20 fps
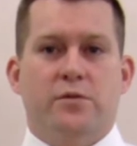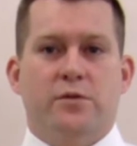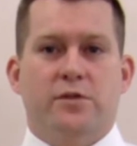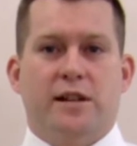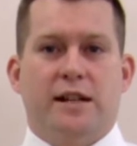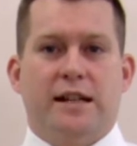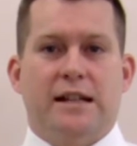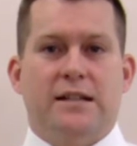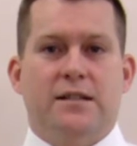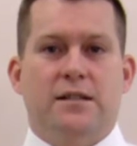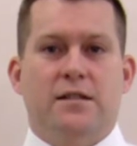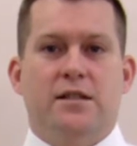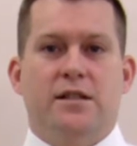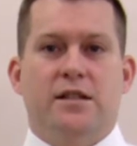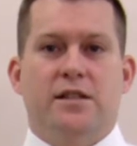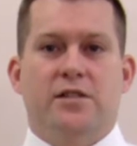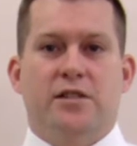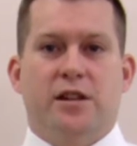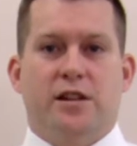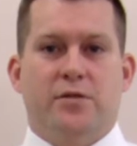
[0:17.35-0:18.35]
sale
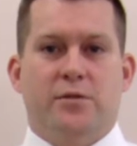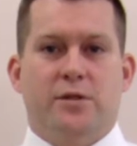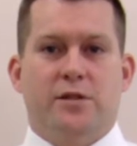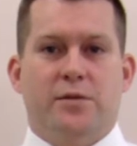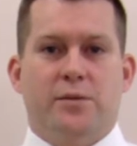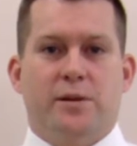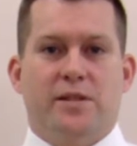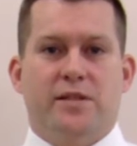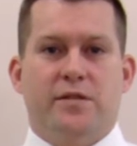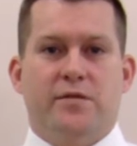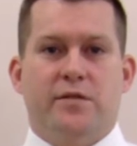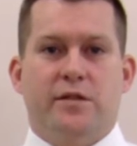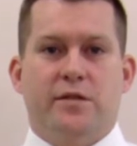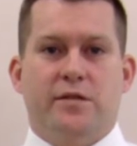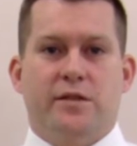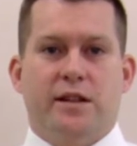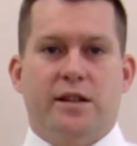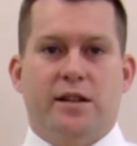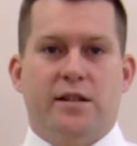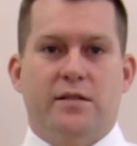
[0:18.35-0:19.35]
in January
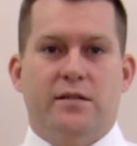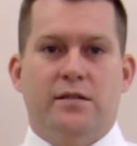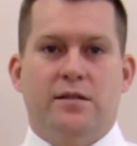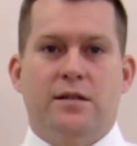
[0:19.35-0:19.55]
2015.